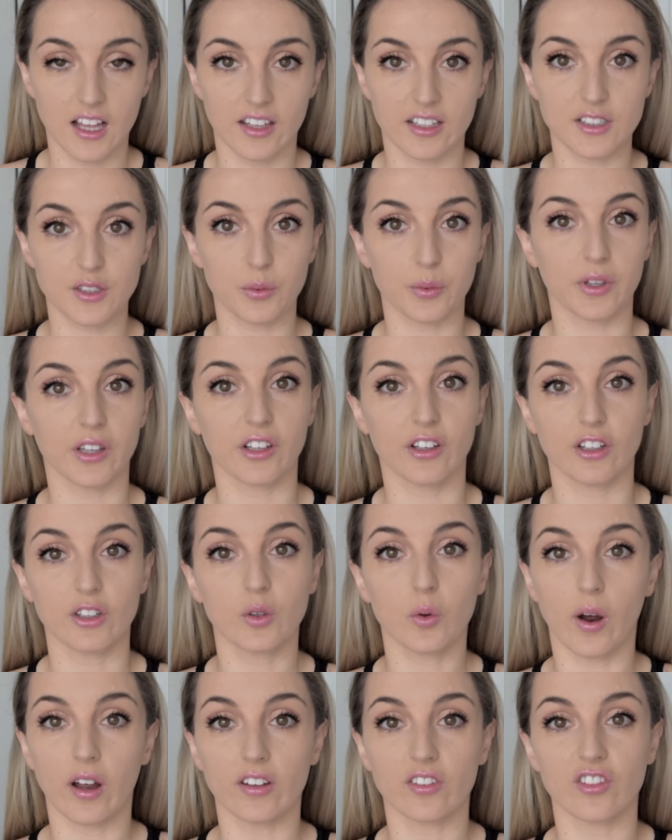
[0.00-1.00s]
It's a really good
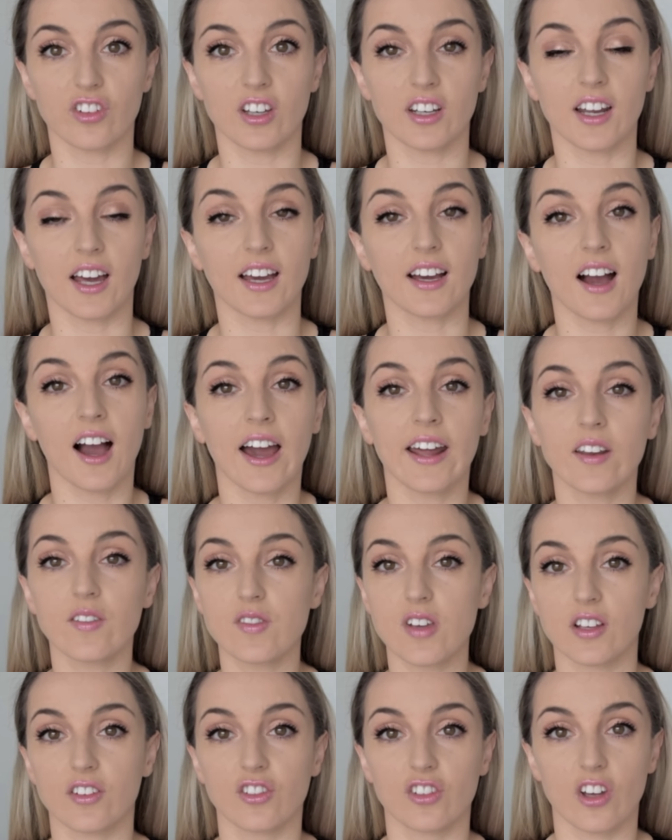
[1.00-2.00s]
question. I kind
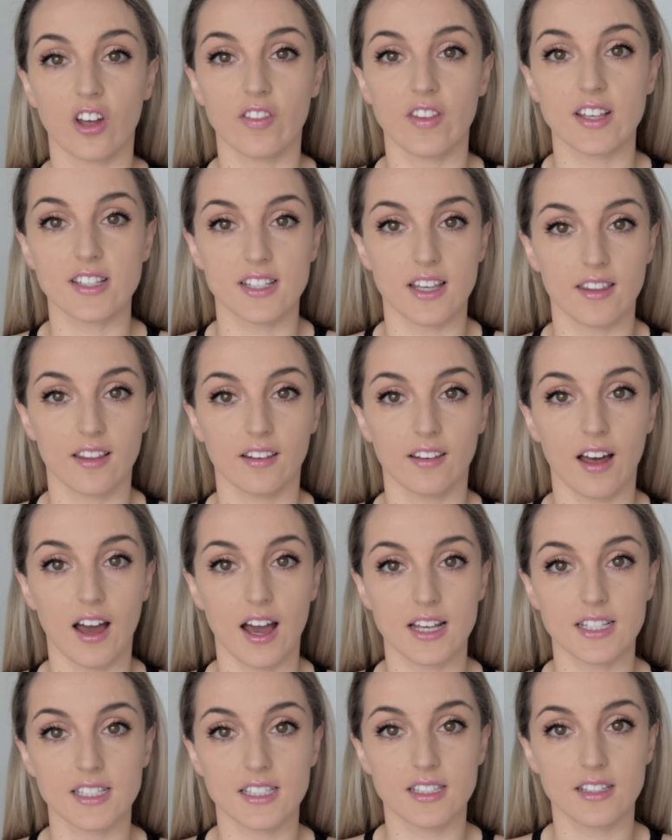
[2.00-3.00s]
of touched on this in the
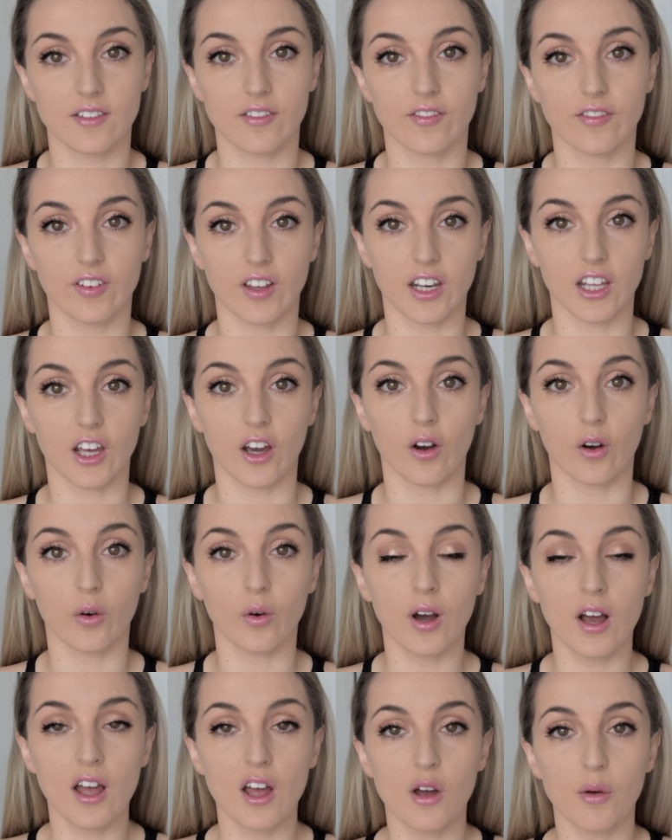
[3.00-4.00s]
last
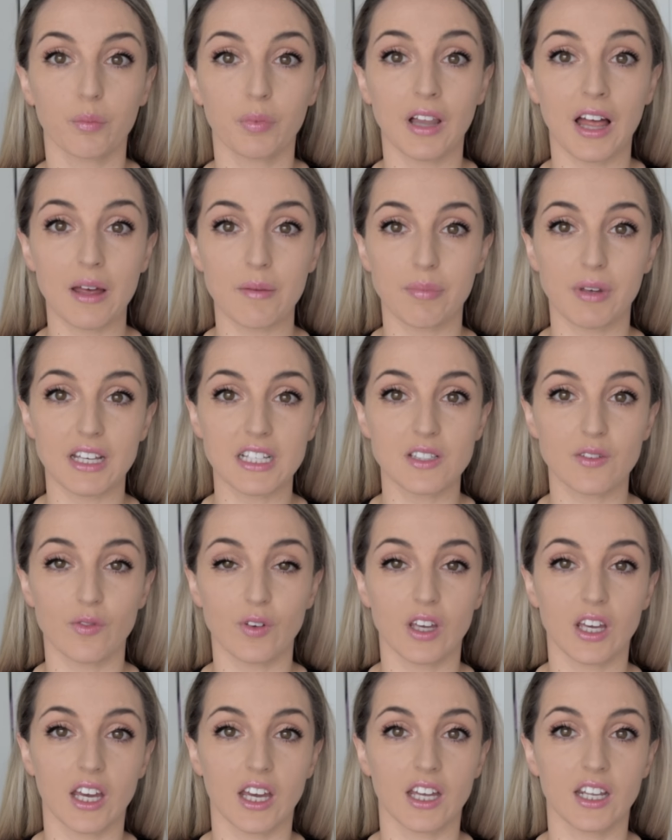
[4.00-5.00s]
video. Plant-based
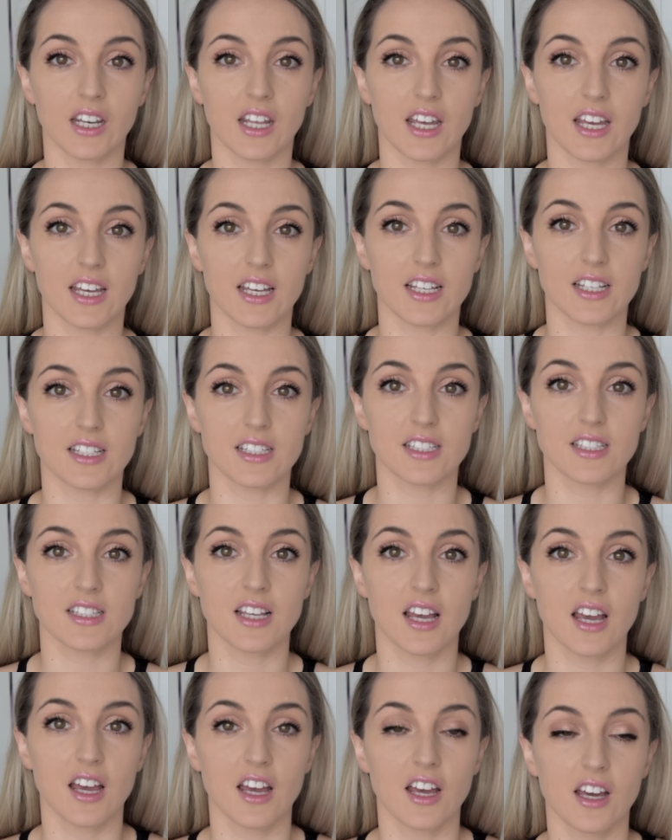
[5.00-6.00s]
vegan is
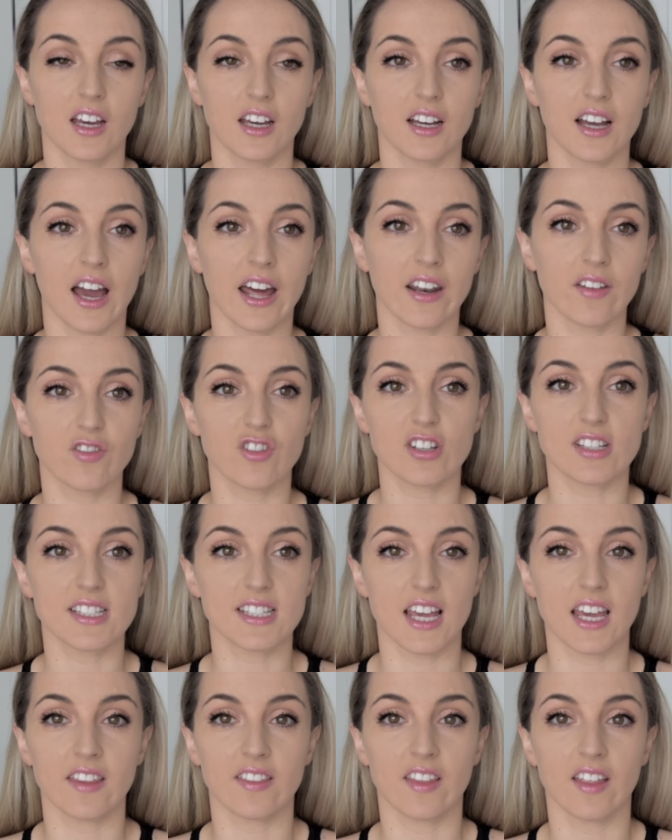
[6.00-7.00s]
kind of just
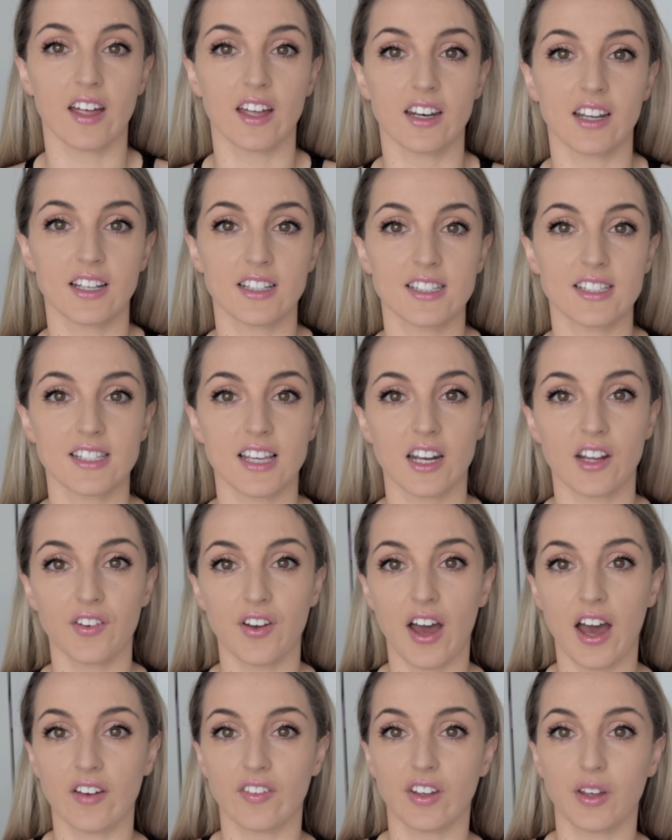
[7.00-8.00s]
saying that instead of
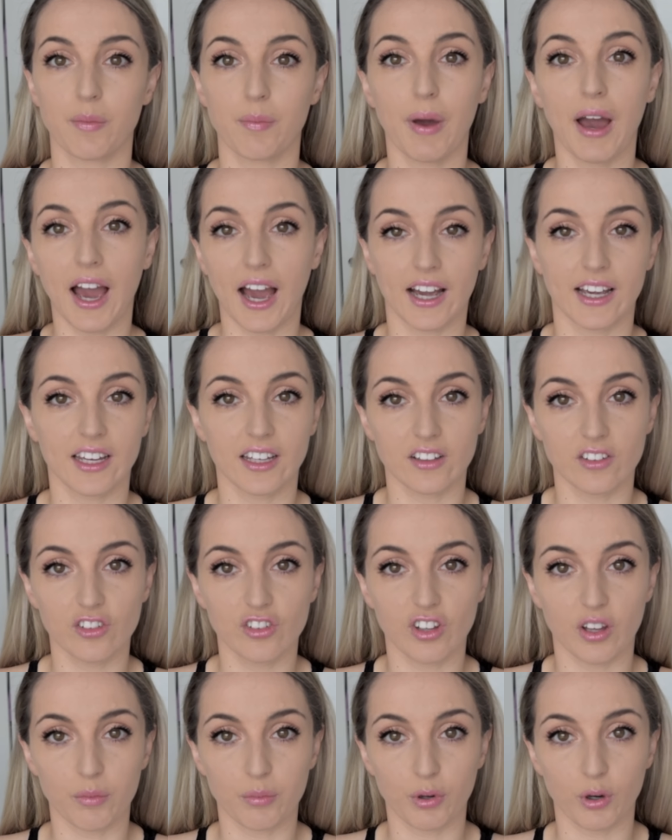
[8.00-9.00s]
having
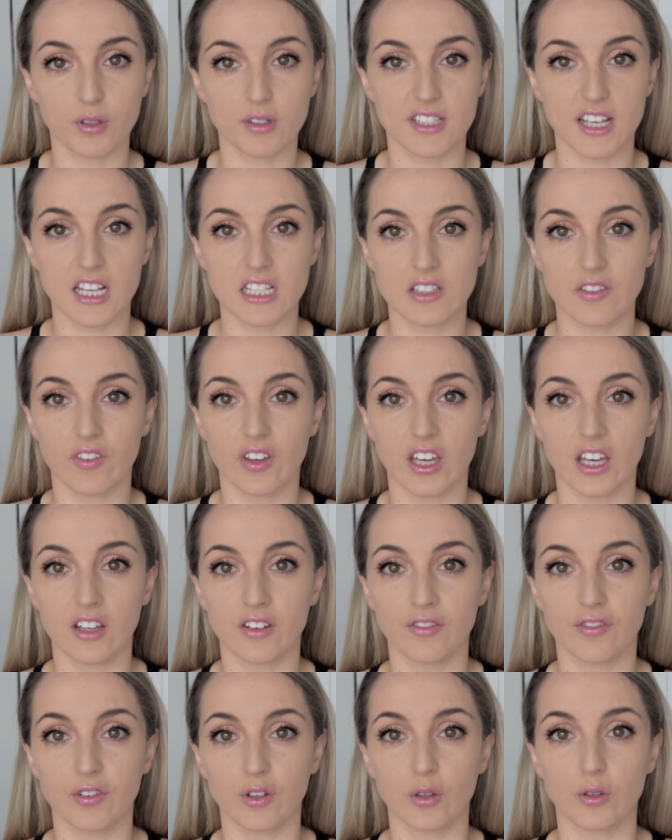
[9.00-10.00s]
packaged and processed
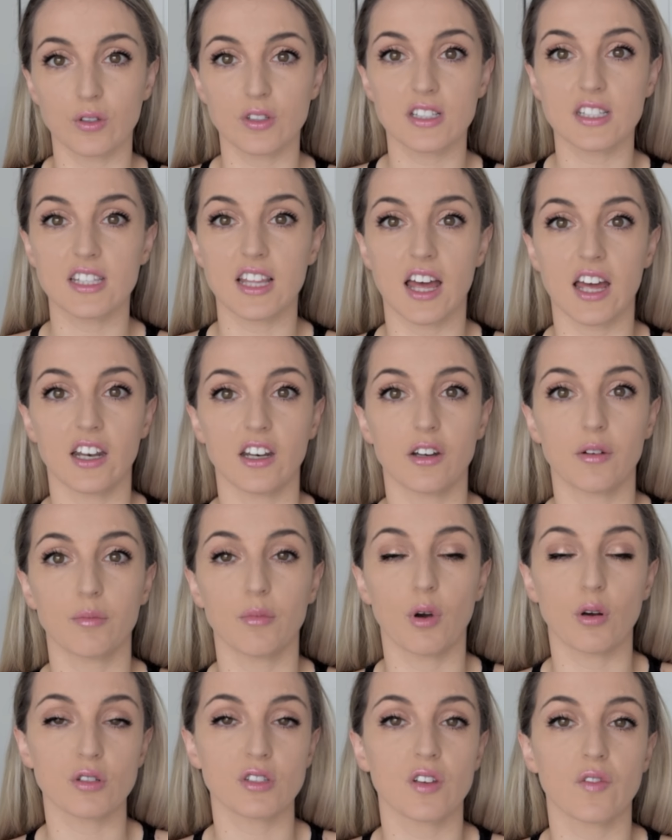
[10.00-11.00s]
vegan foods, that
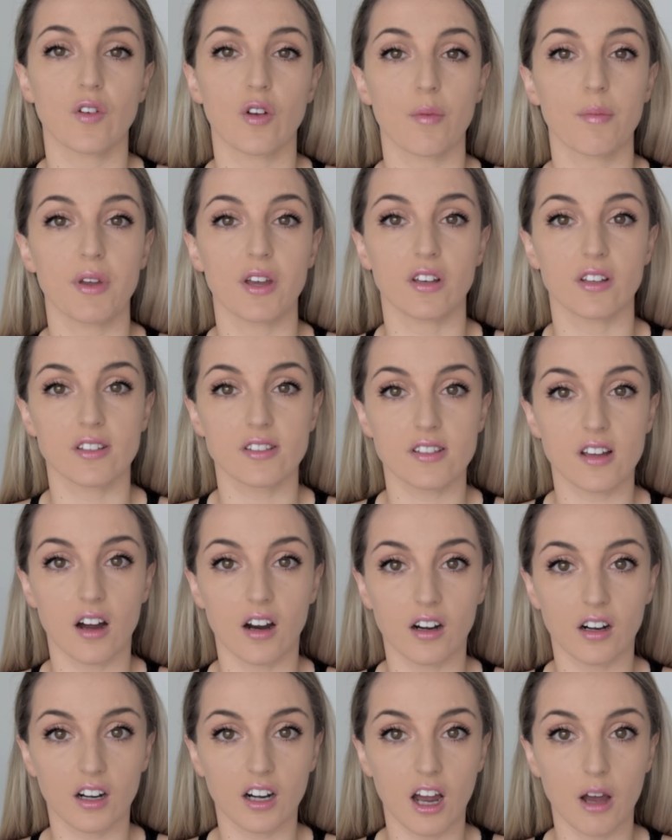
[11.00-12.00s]
most of your meals
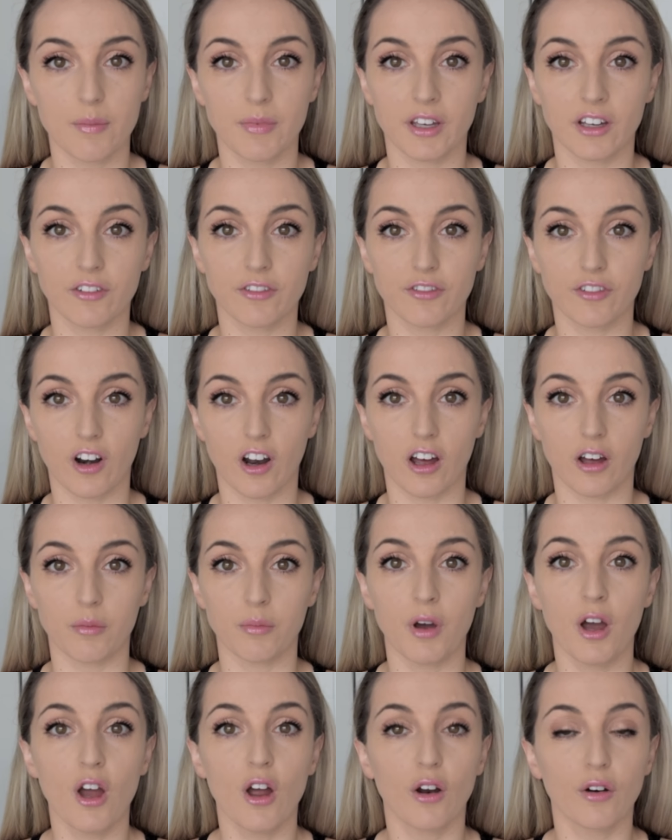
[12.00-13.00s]
are coming
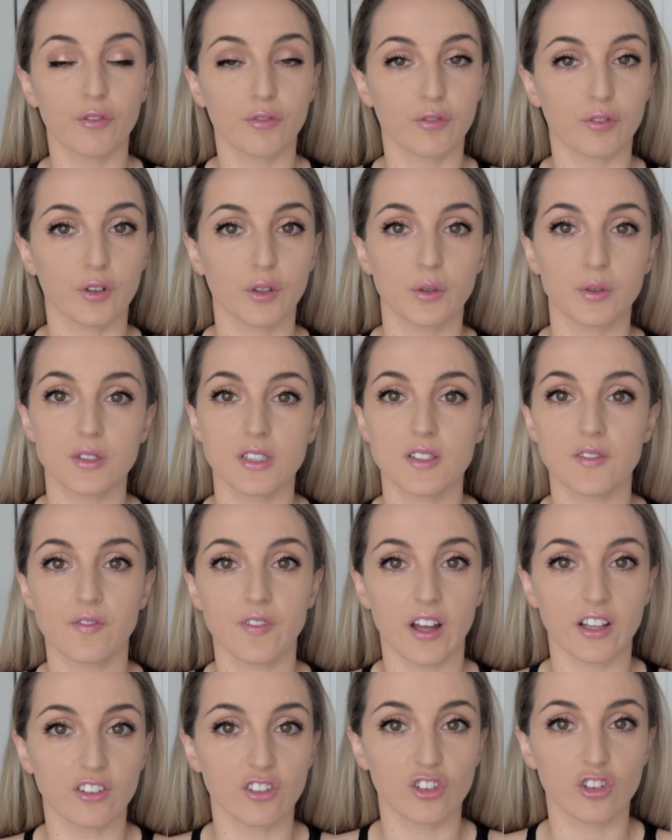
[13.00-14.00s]
from fruits,
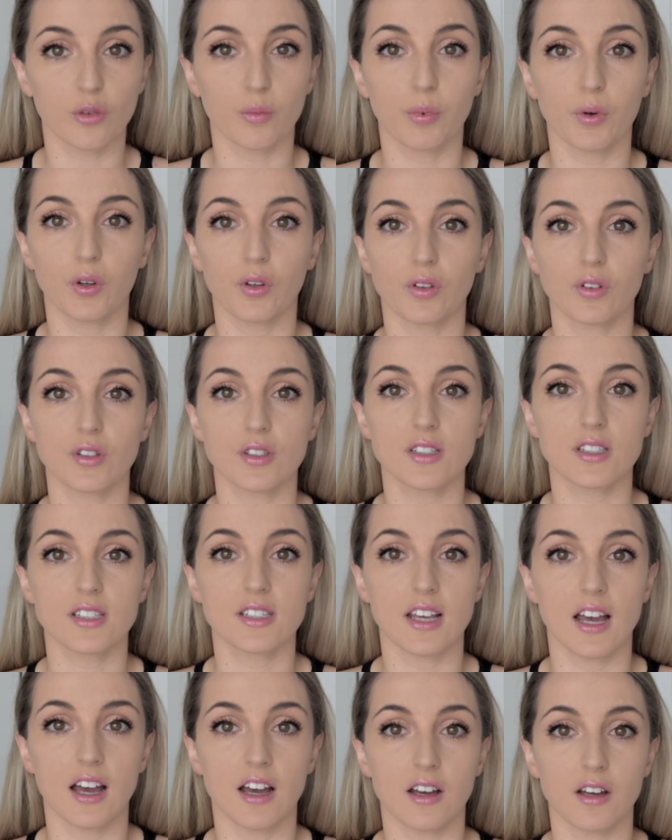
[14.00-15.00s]

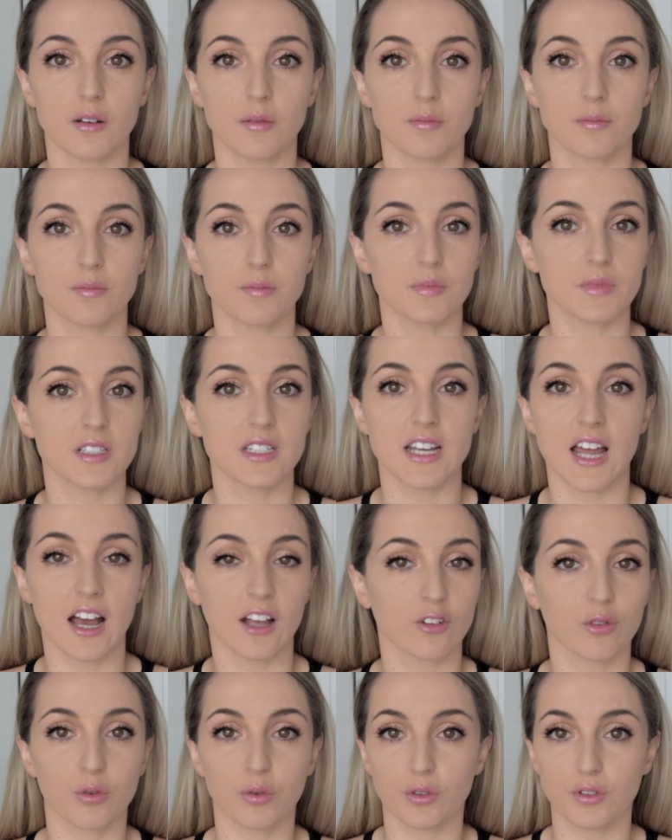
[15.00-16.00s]
vegetables,
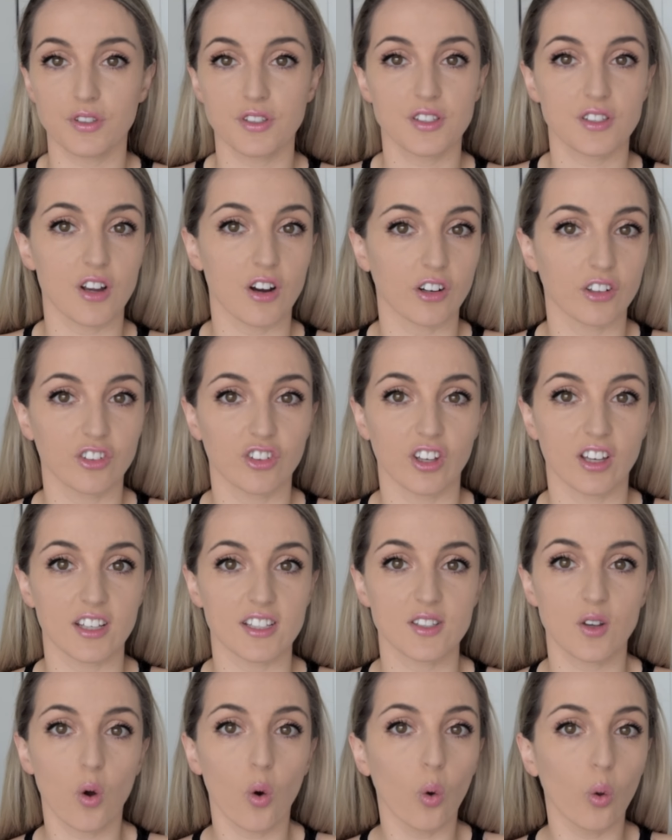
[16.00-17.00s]
natural
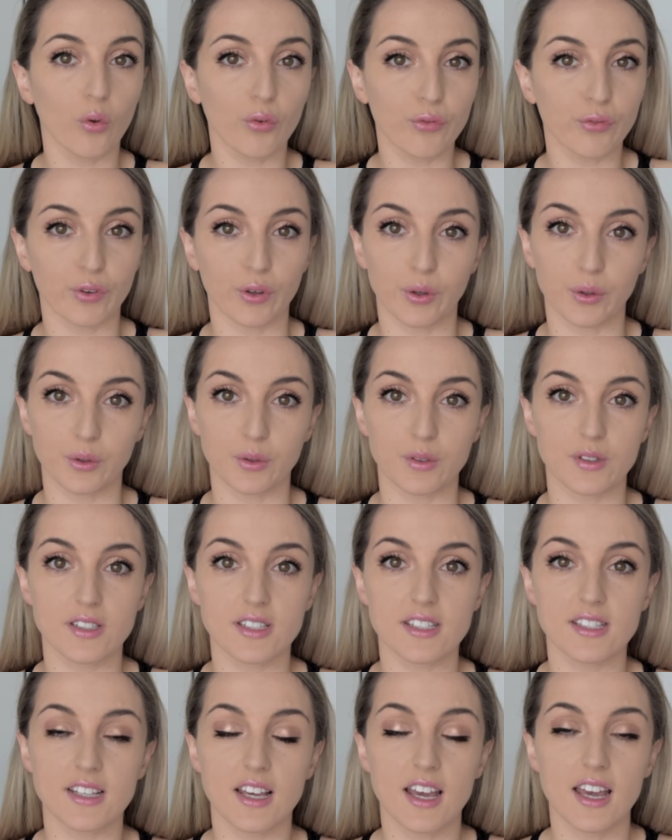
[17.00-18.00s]
starches, whole
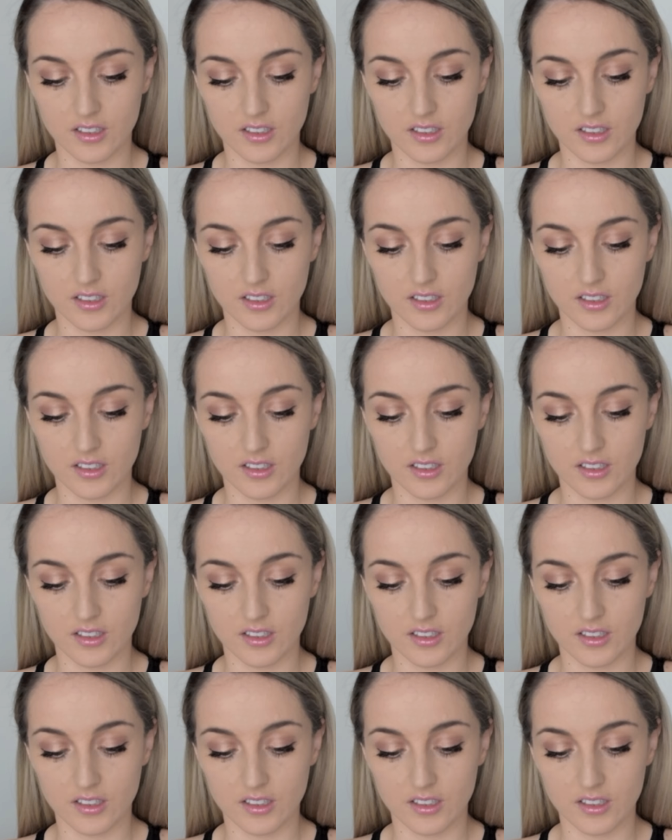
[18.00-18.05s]
foods.